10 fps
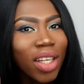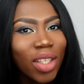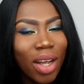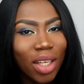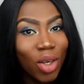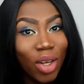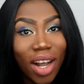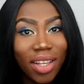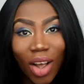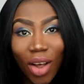So I told
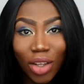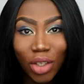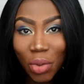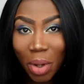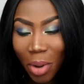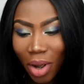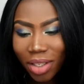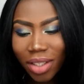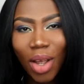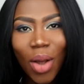you guys I ordered 3
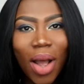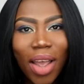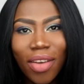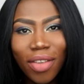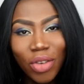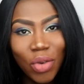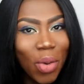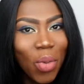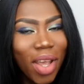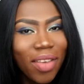boxes, so I have
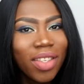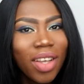3 weaves.